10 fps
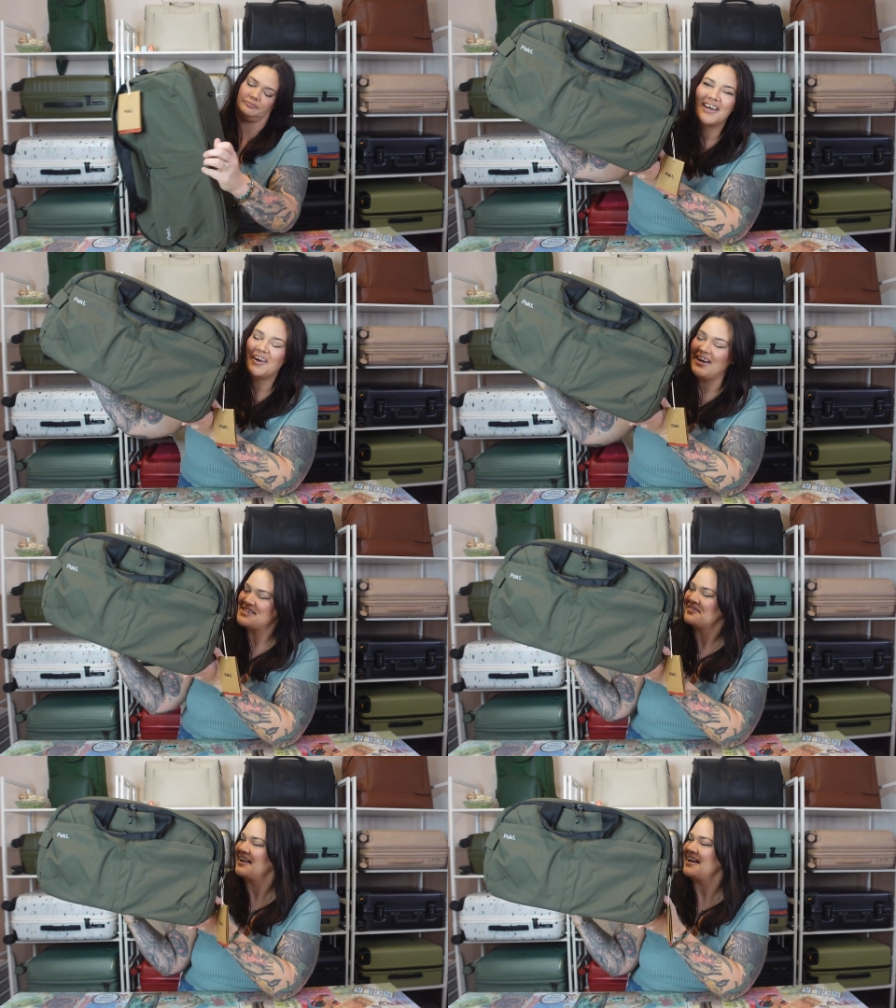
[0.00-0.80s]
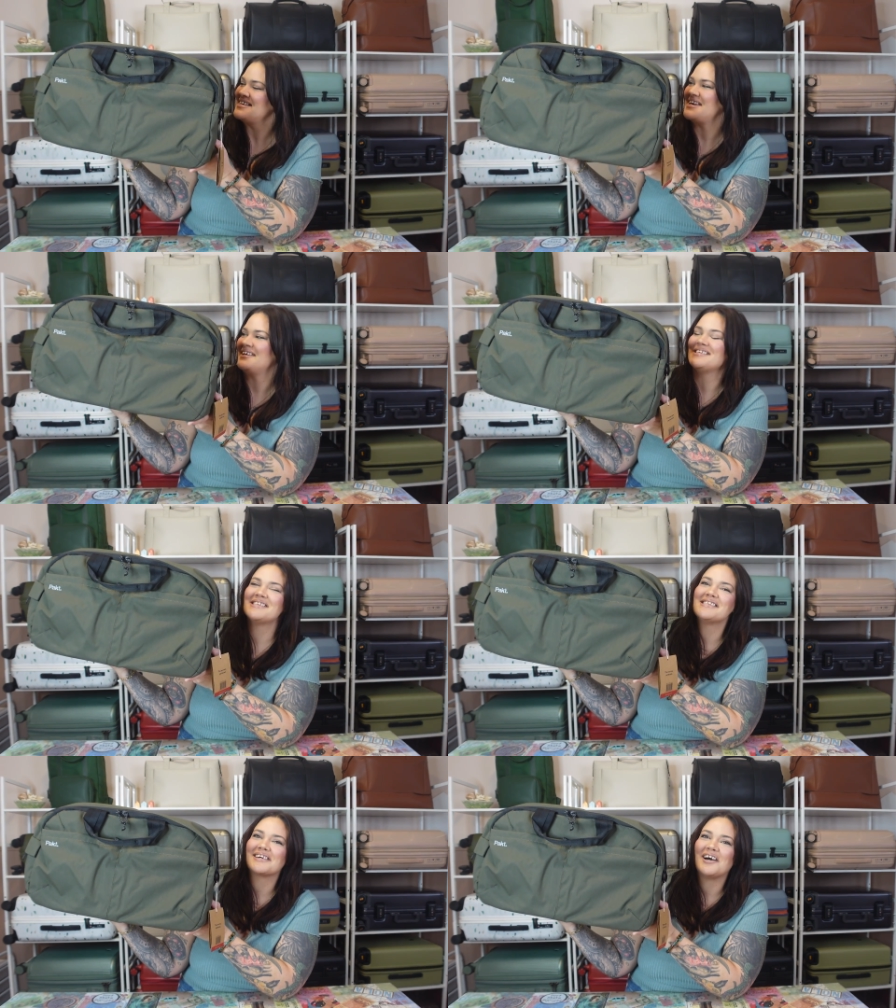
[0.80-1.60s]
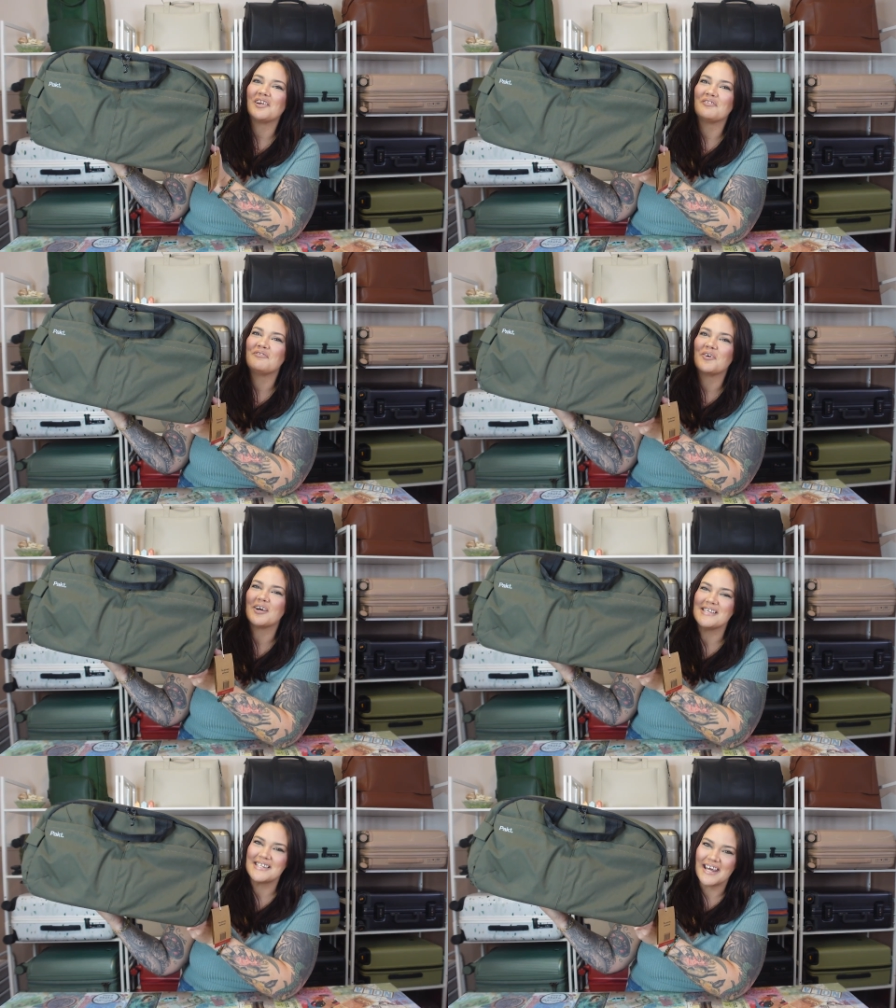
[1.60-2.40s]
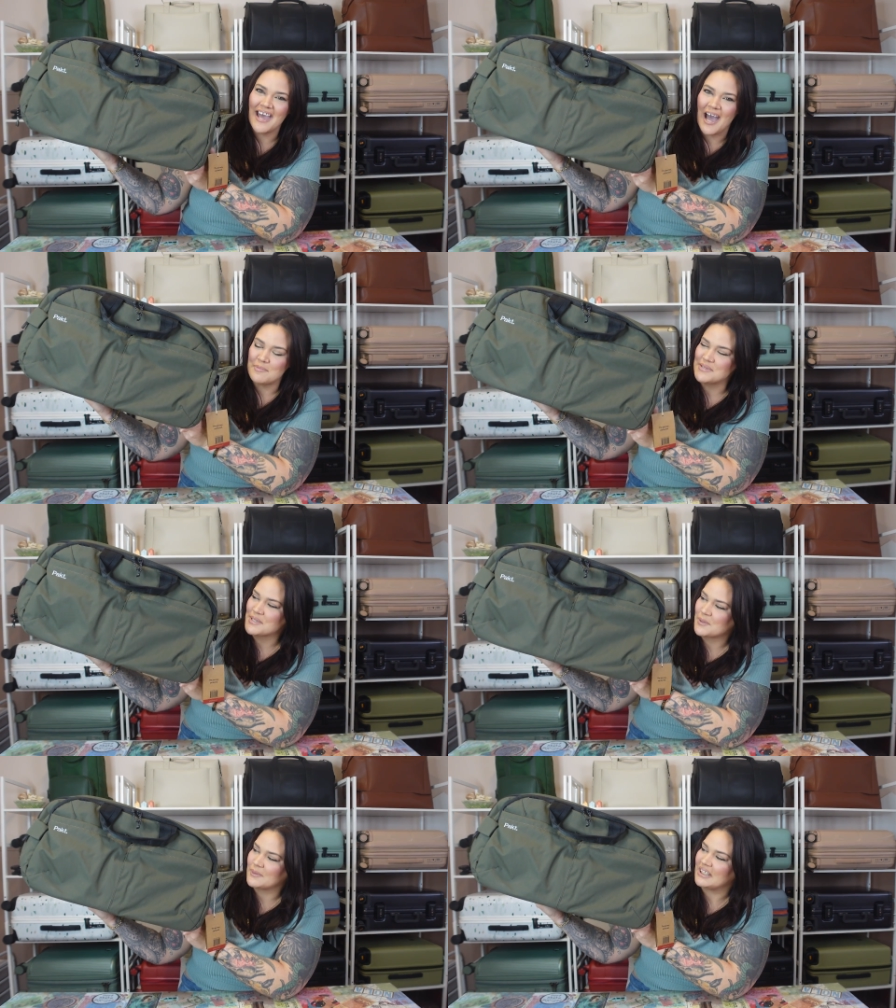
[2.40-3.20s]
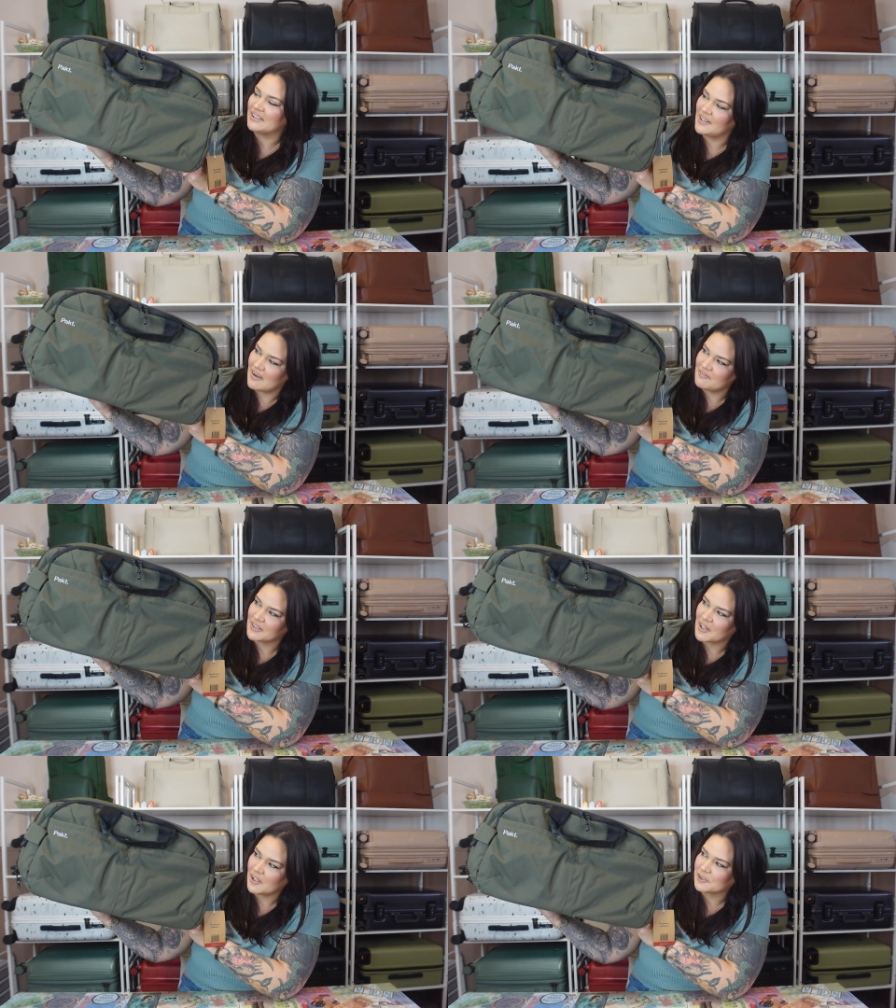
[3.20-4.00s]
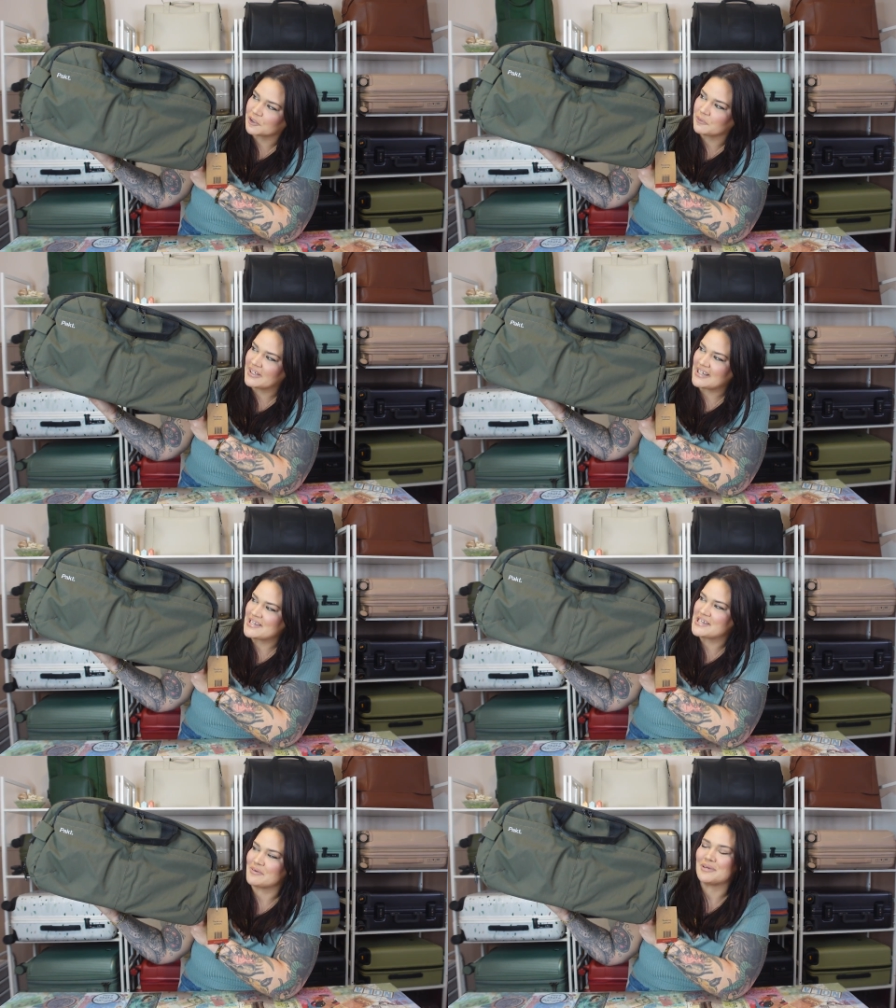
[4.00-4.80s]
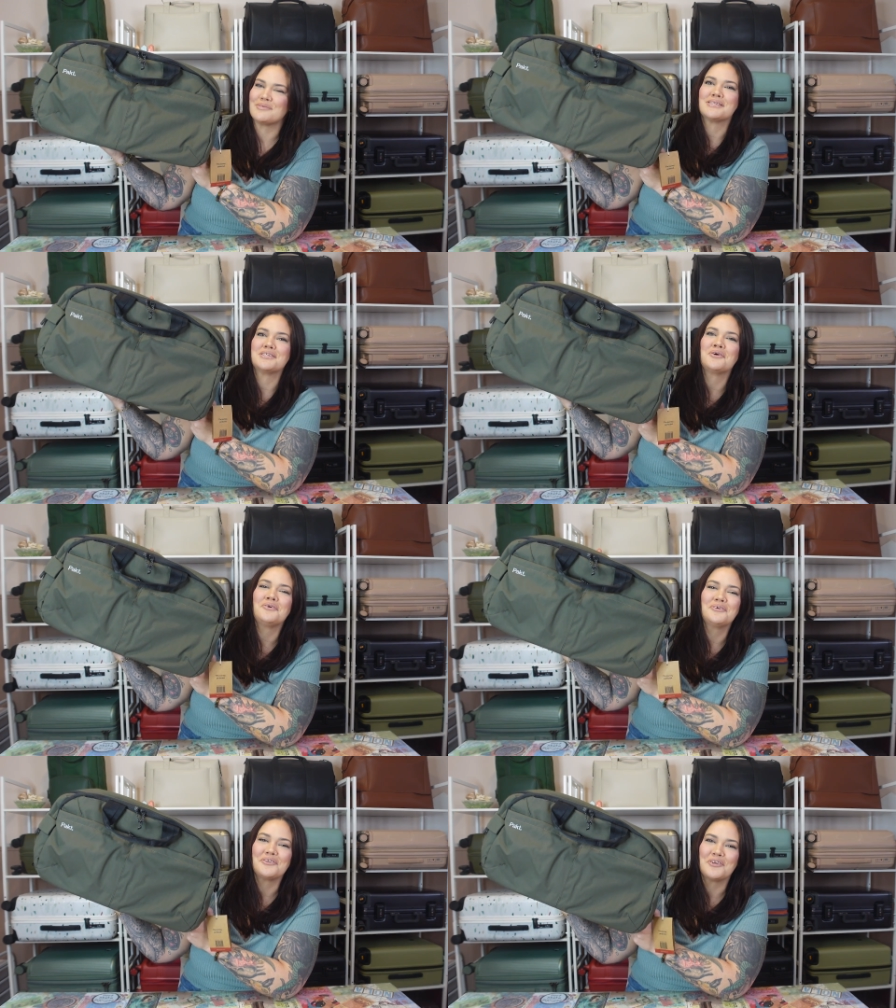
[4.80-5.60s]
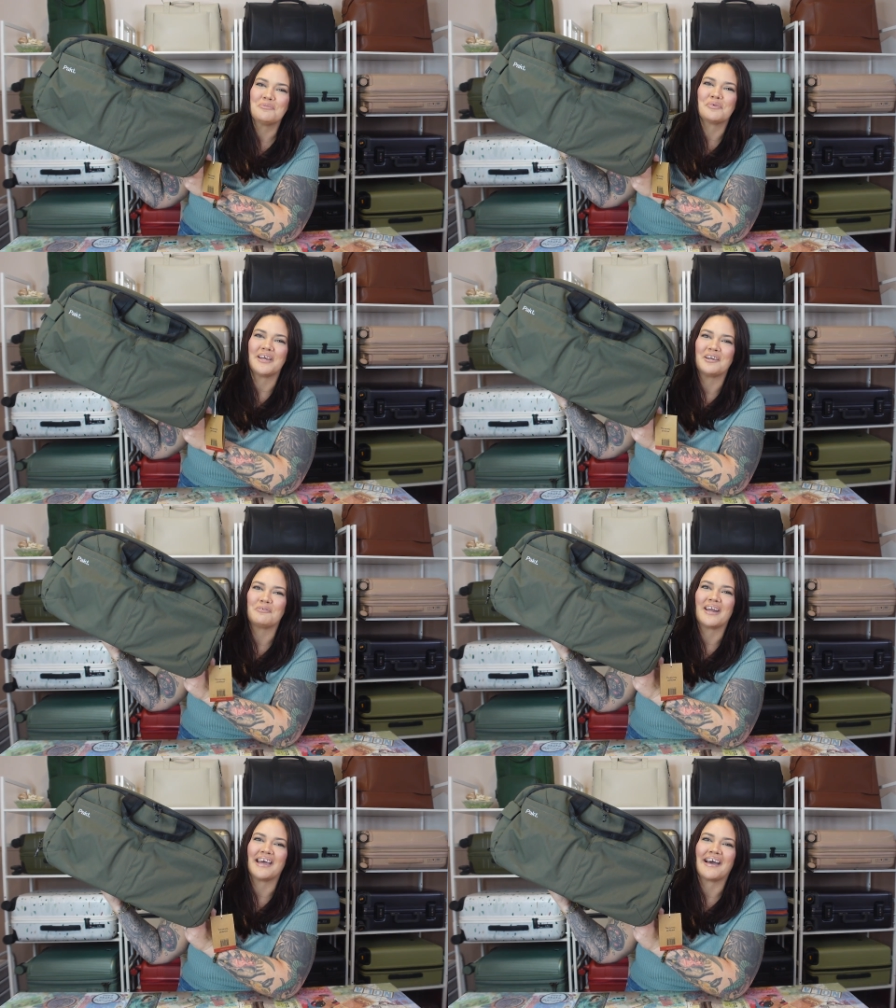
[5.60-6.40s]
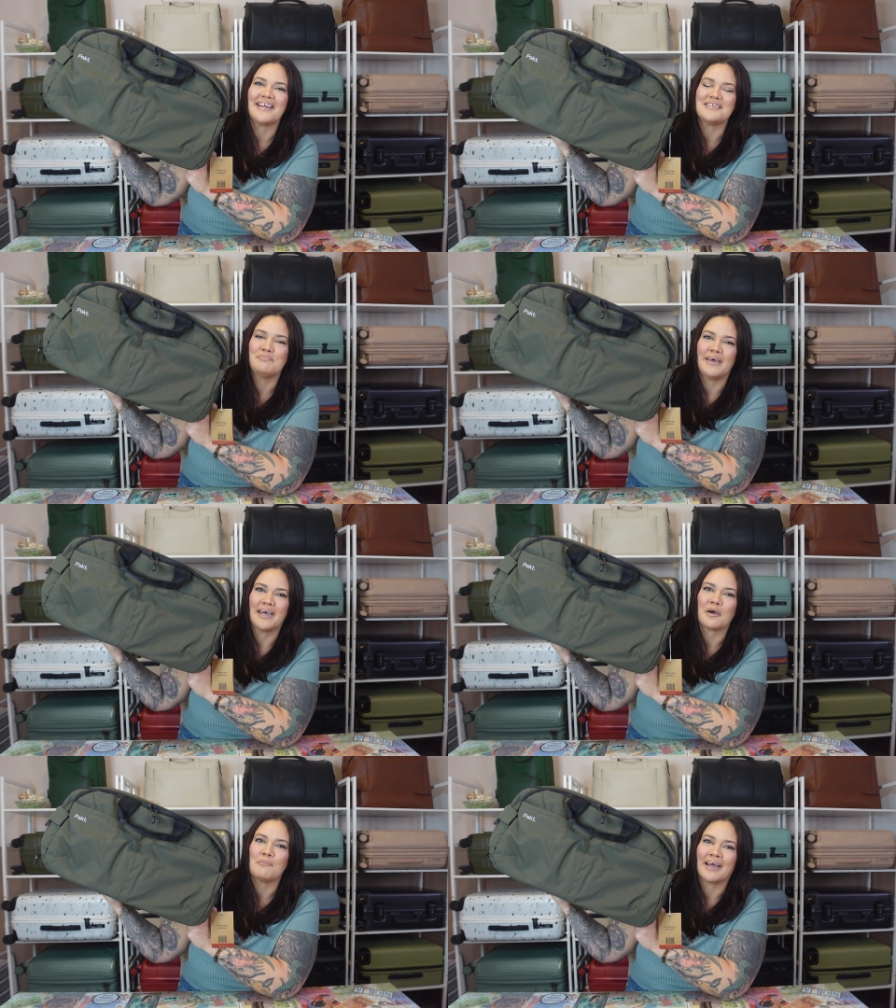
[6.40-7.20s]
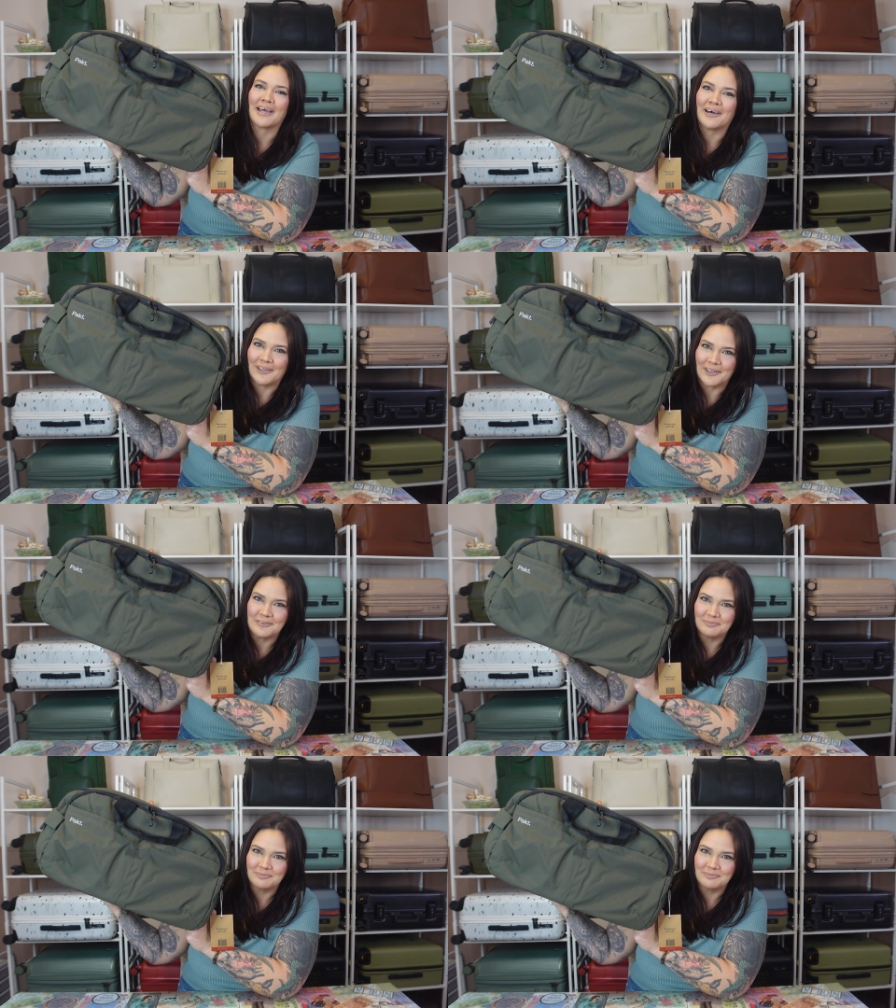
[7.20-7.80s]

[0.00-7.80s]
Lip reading: All right, so like I said, this is the color Forest. I absolutely love the color green, so it was a total no-brainer when I got to pick my color.